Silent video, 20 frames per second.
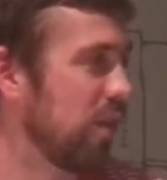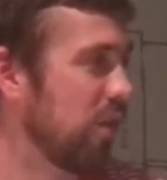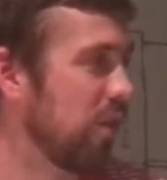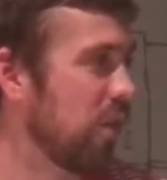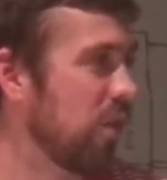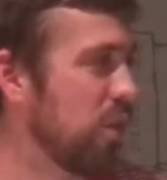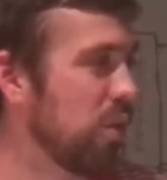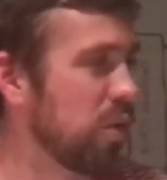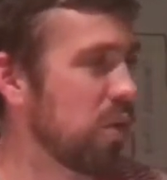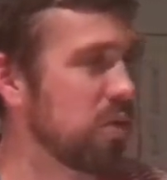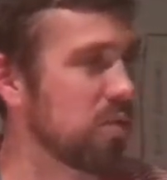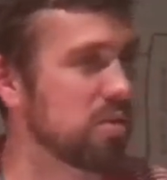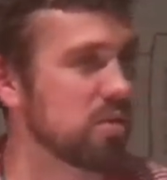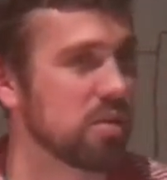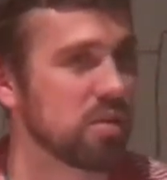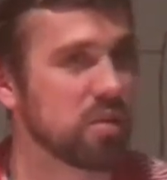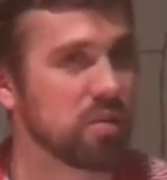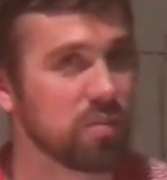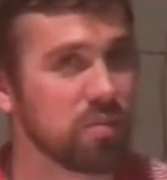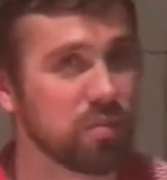
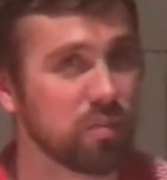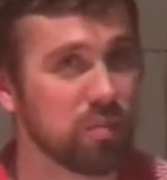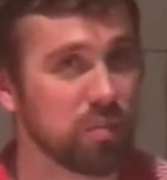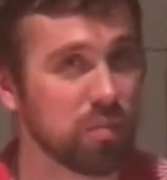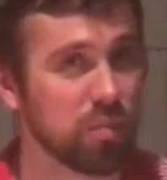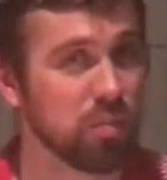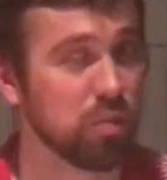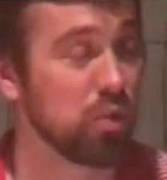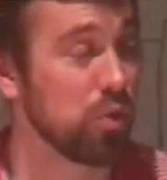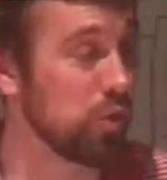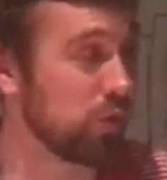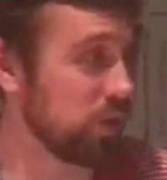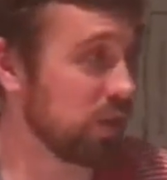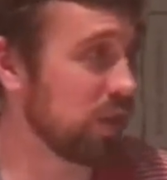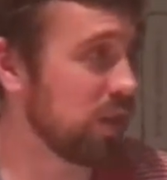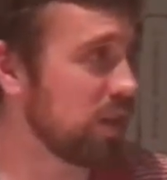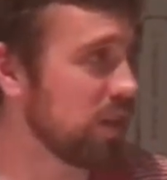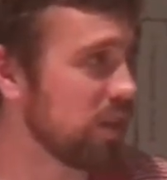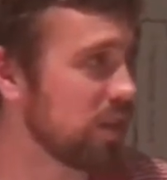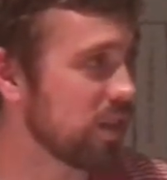Horror
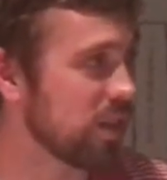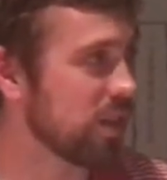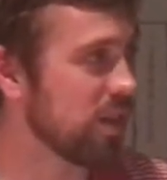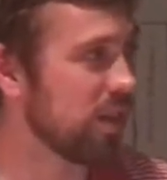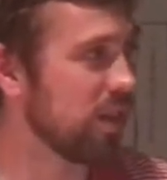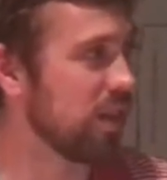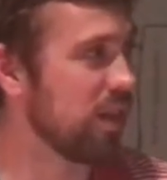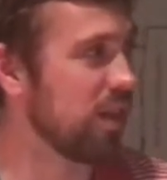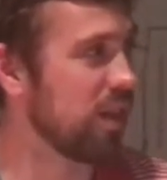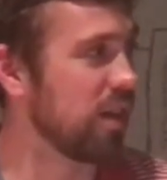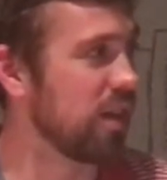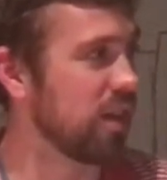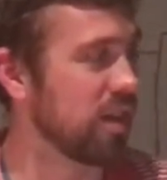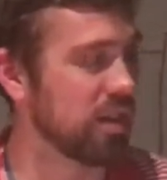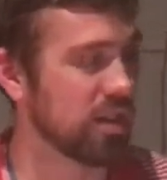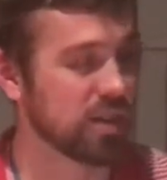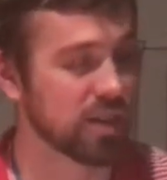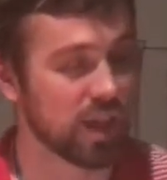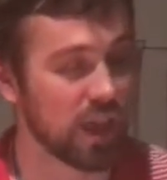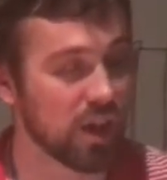movies.
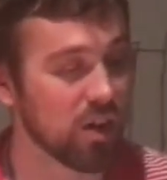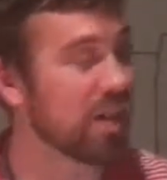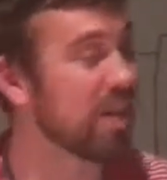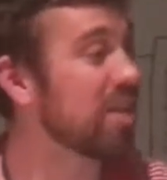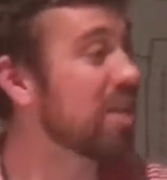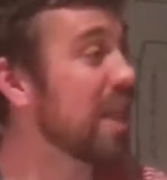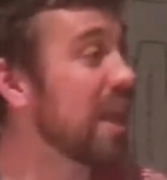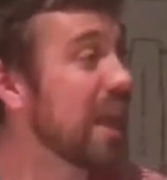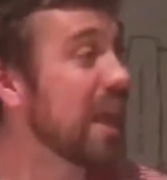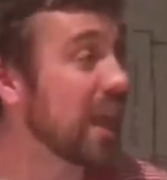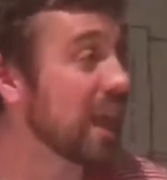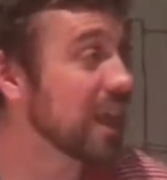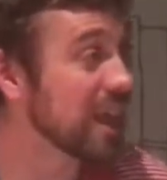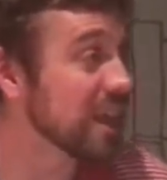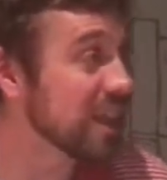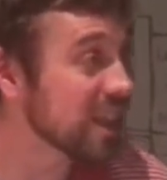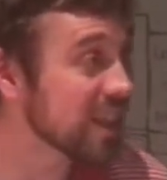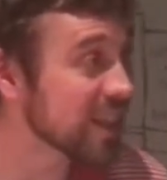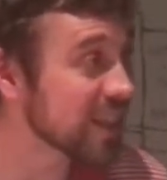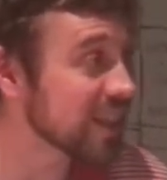Scary
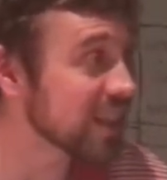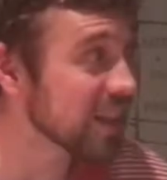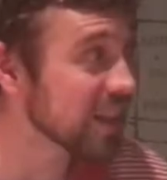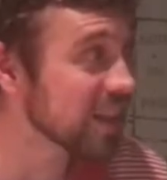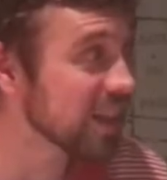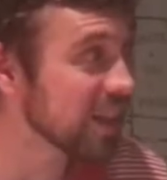things.